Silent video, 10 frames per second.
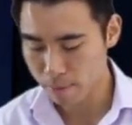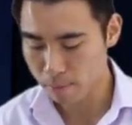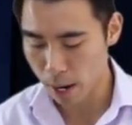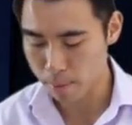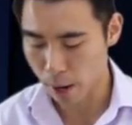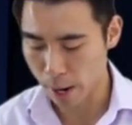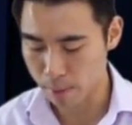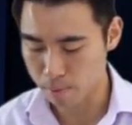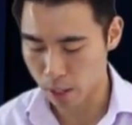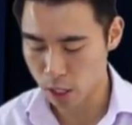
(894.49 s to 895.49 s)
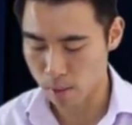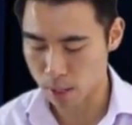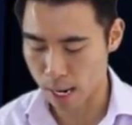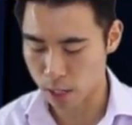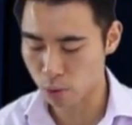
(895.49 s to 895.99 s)
if my
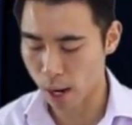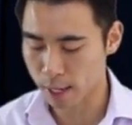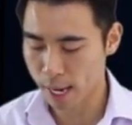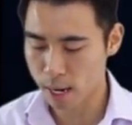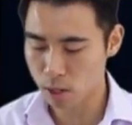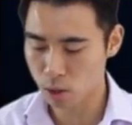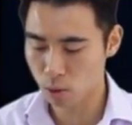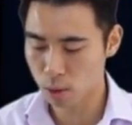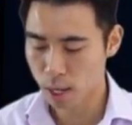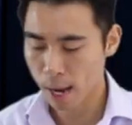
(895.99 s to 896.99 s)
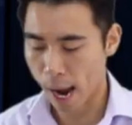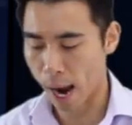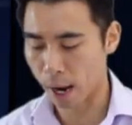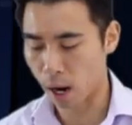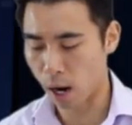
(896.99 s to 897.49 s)
terms in x squared cancelled
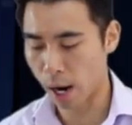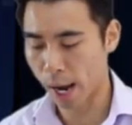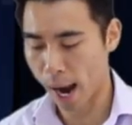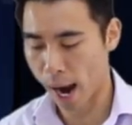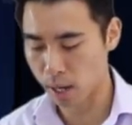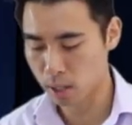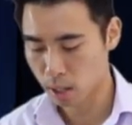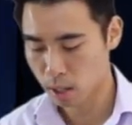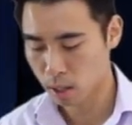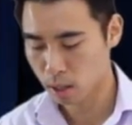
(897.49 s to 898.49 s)
and I had